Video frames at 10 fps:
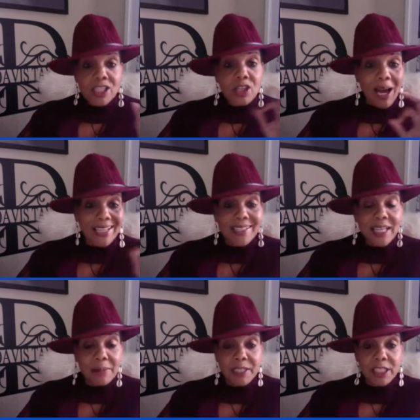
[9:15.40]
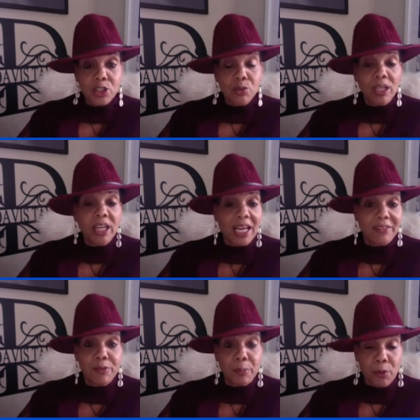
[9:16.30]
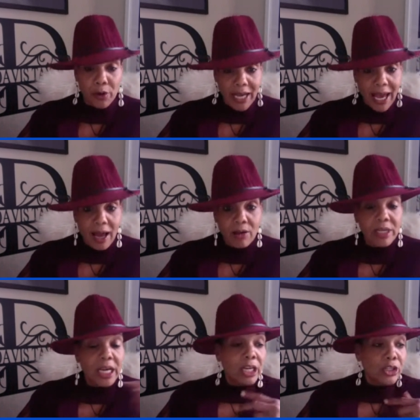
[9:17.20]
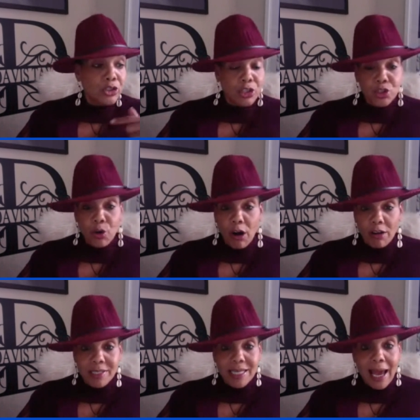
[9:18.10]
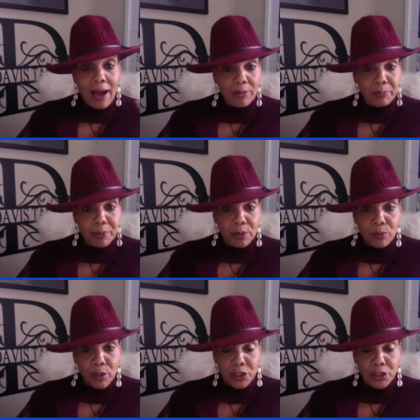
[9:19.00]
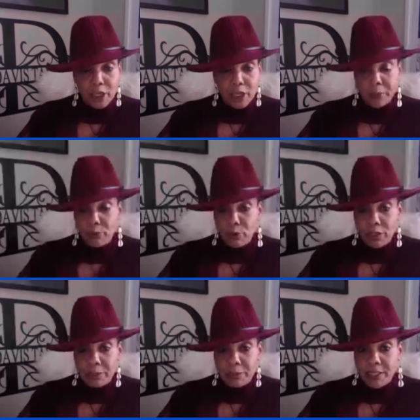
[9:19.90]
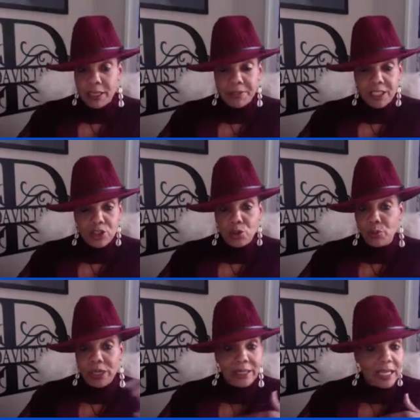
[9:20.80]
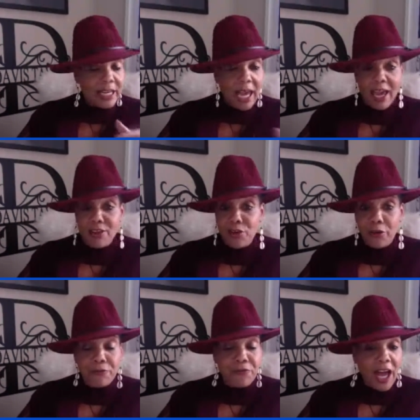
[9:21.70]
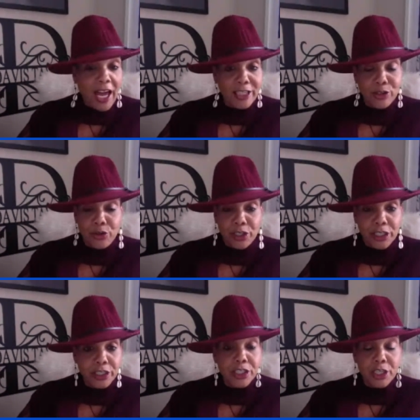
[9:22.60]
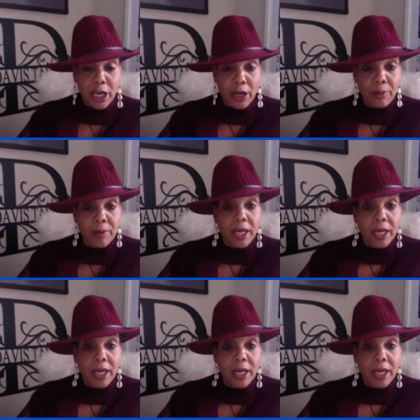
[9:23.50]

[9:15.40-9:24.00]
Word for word: So I substitute a lot of the pork out. You just cross out, put what you're going to substitute with it, and you're fine. You're good to go.